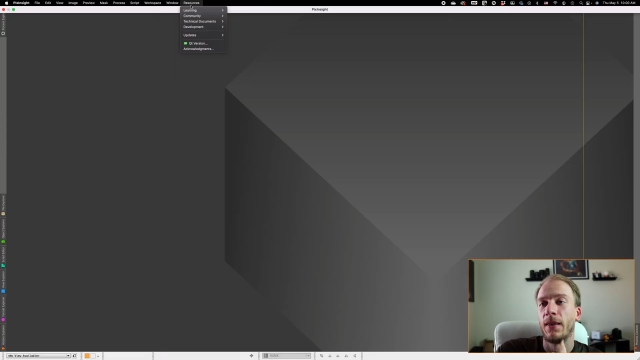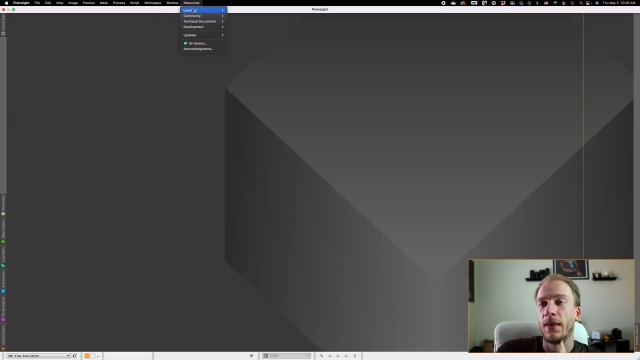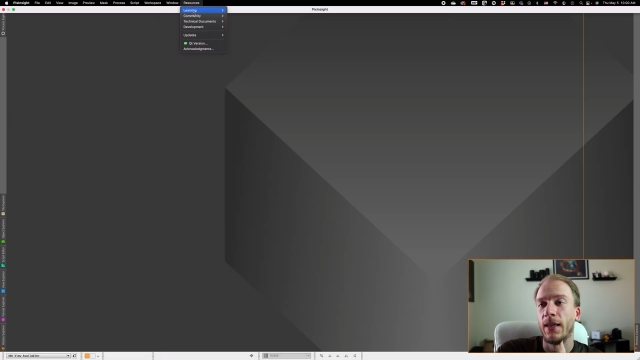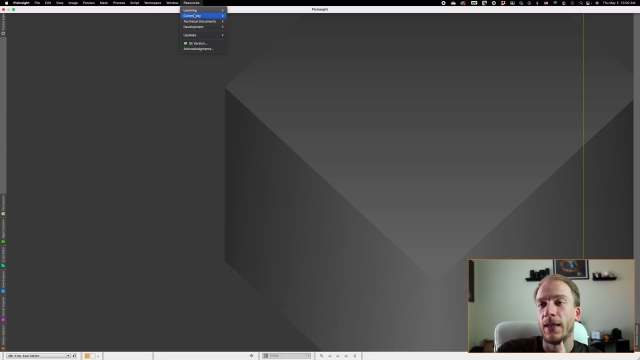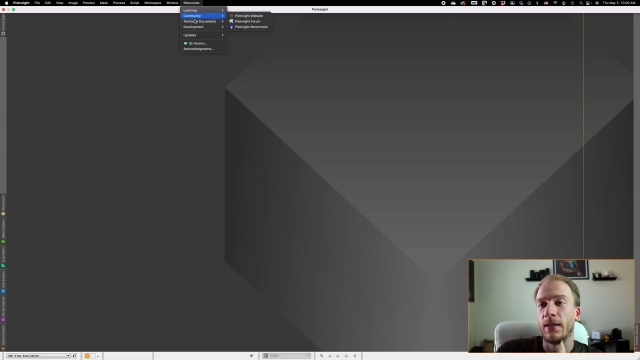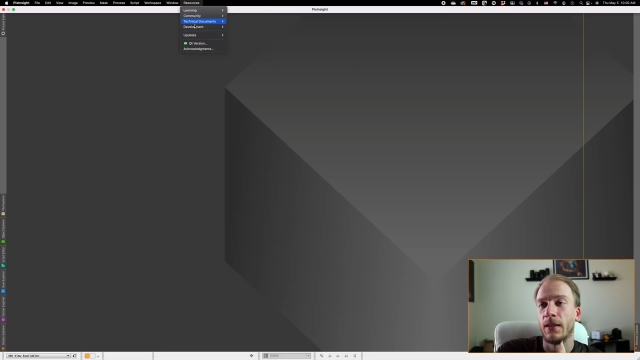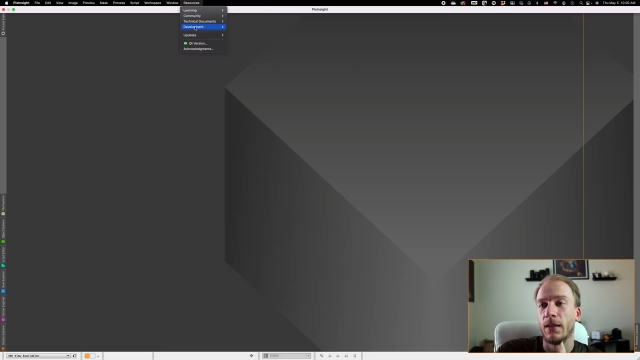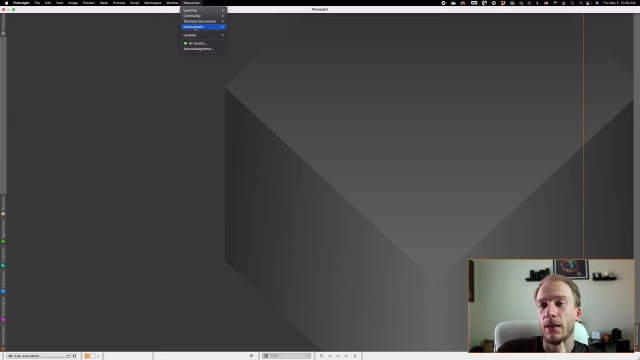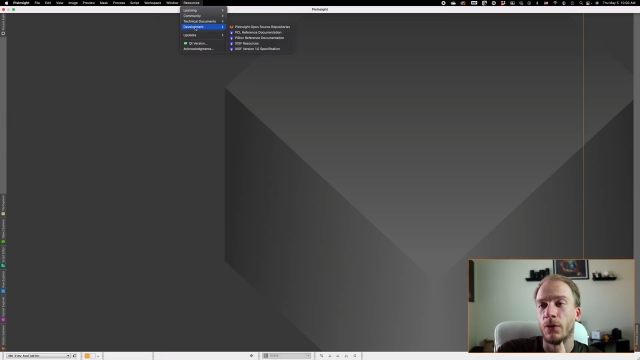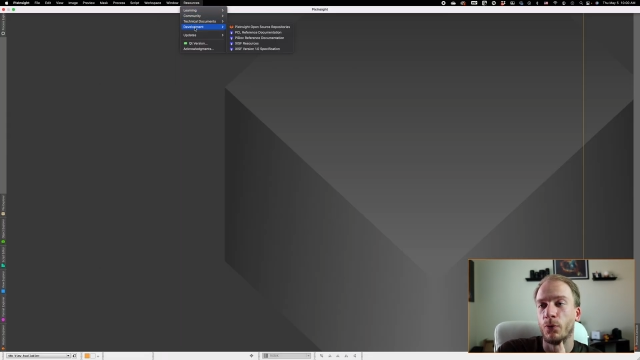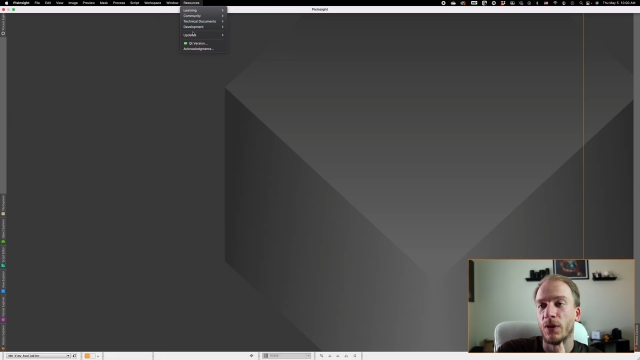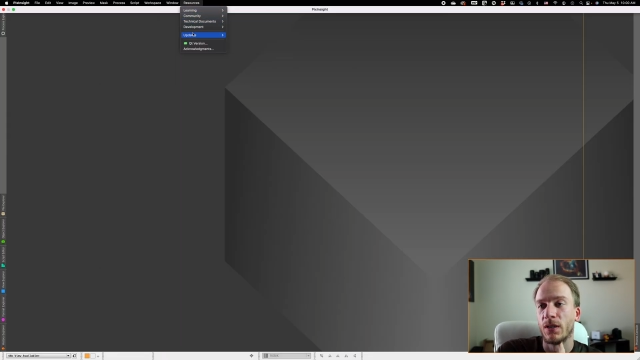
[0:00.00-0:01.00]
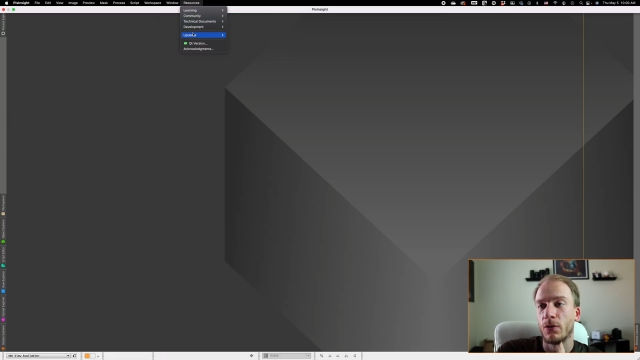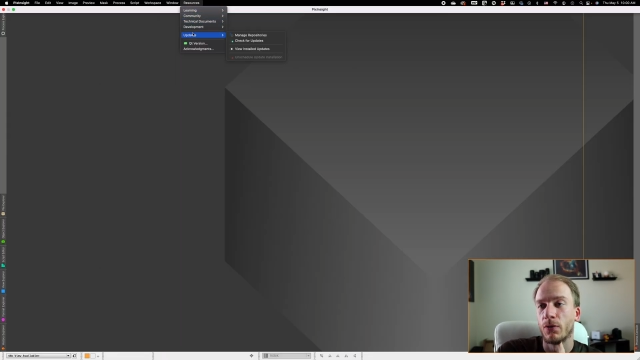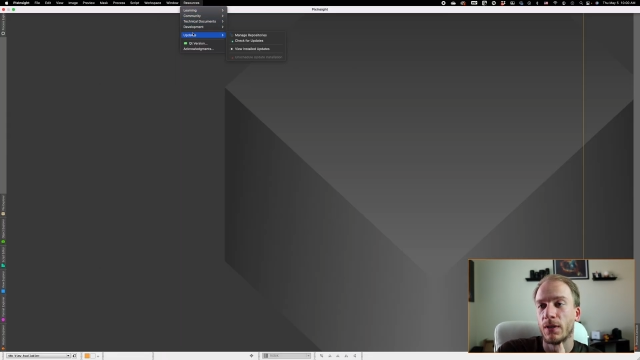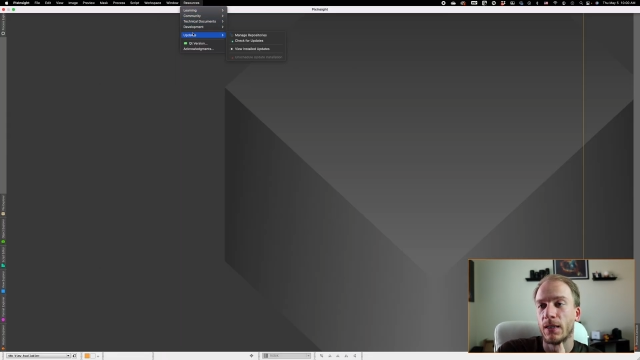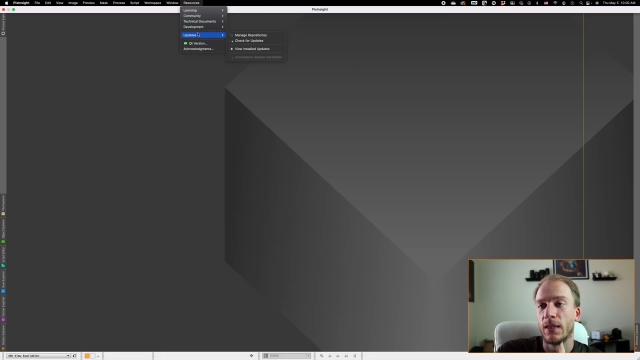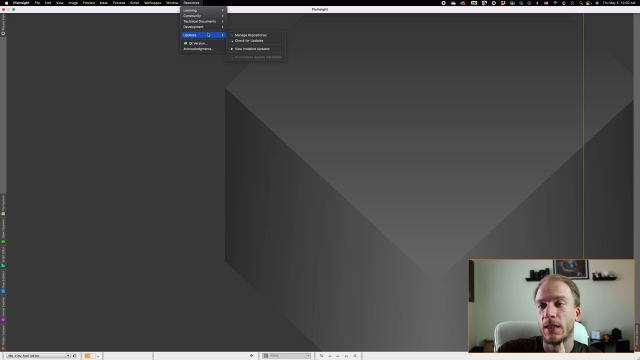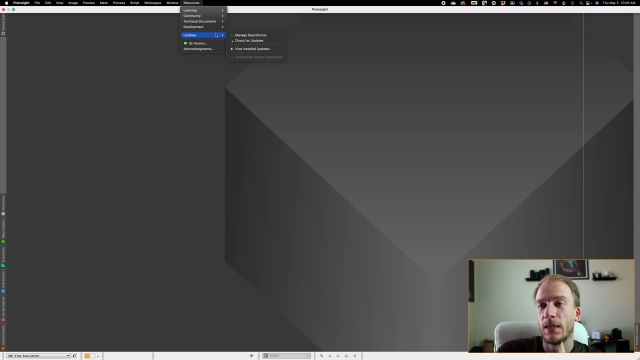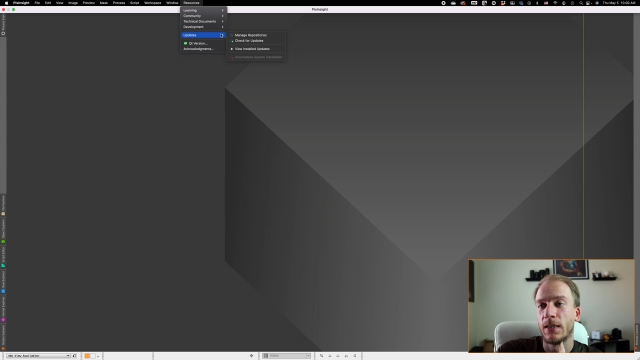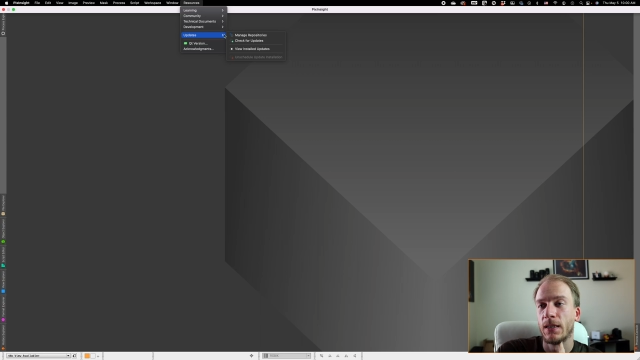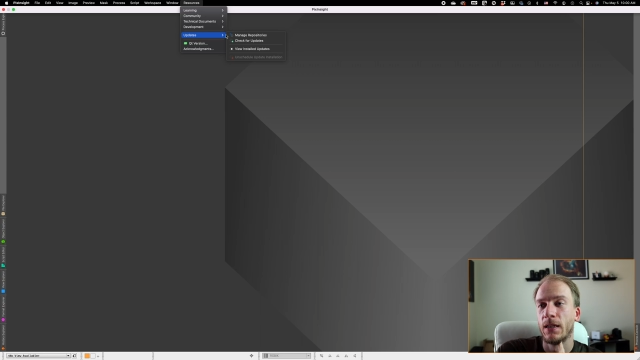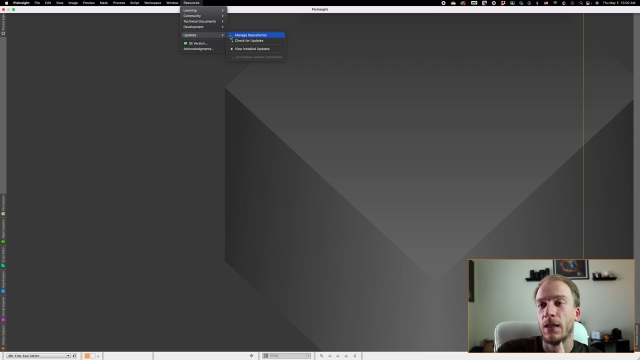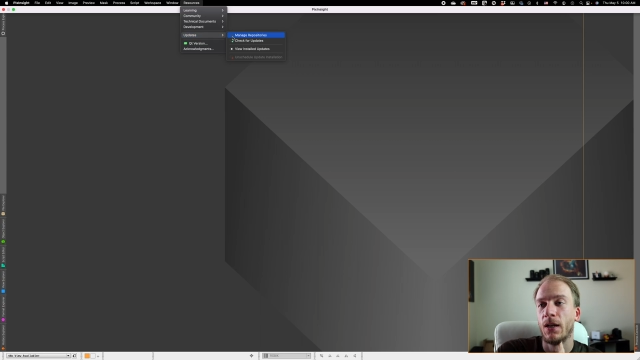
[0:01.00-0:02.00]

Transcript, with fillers: then uh, resources,